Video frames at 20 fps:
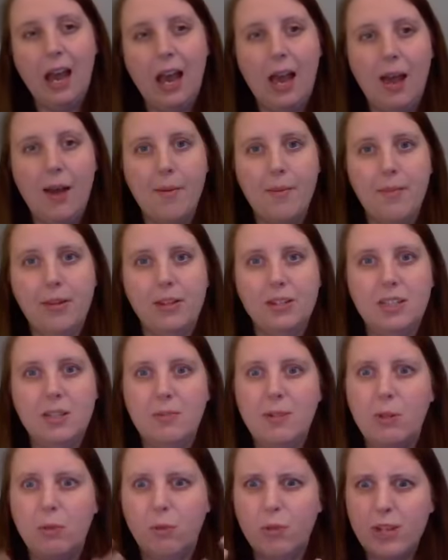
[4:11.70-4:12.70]

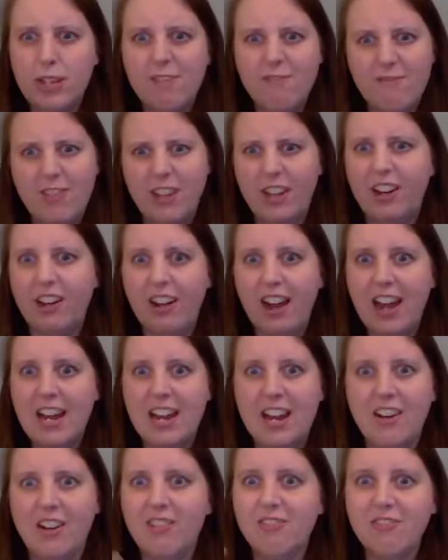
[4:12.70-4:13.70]
to be
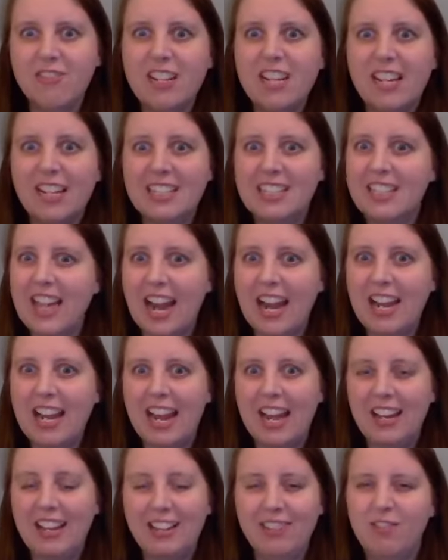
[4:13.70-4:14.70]
reinvigorated or
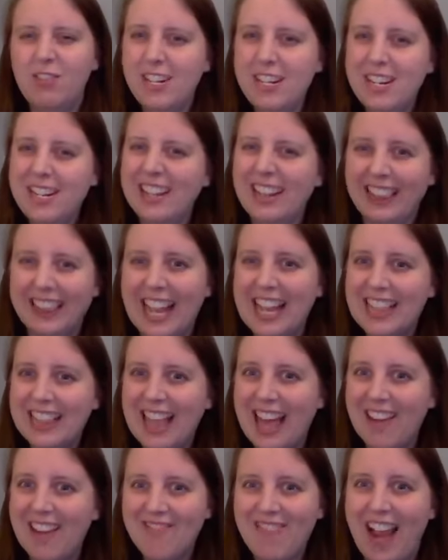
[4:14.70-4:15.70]
re-excited, if you need to light
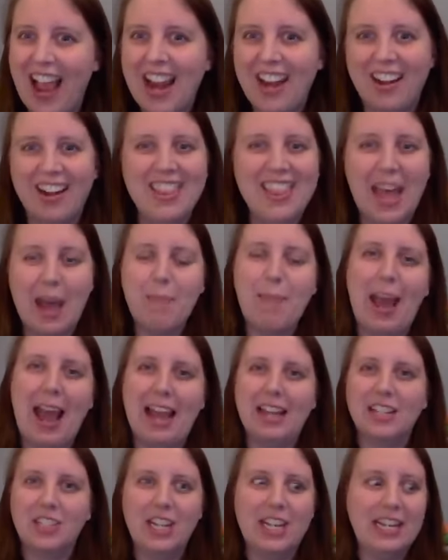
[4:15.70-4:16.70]
that fire and that
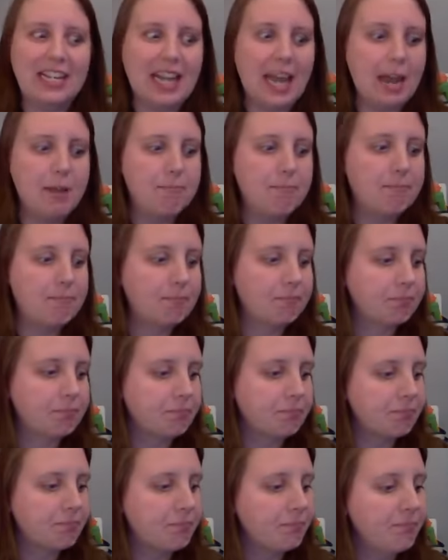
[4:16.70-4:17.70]
passion again.
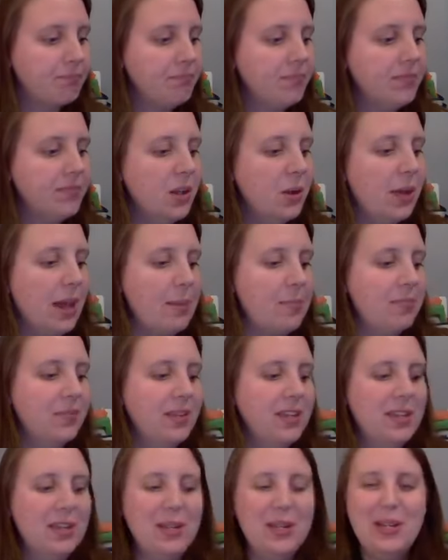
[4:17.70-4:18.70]
Okay,
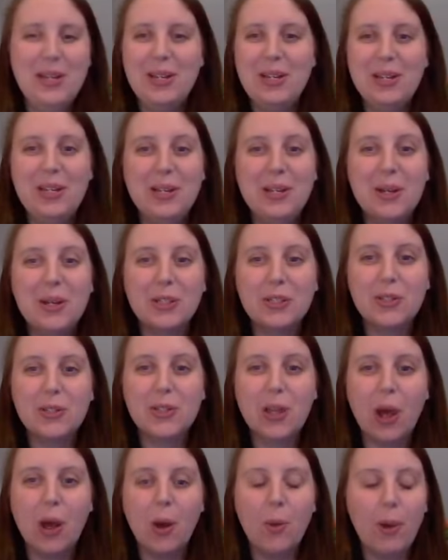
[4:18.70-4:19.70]

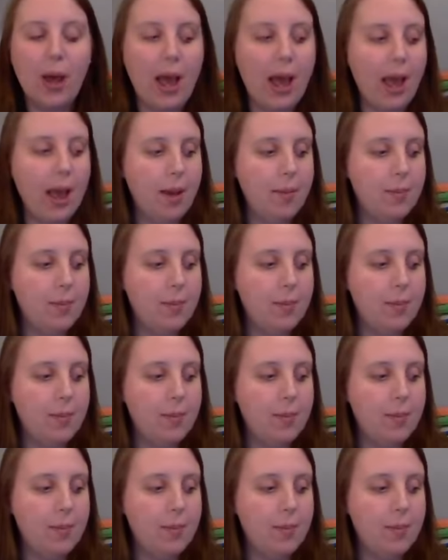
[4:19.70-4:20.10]
so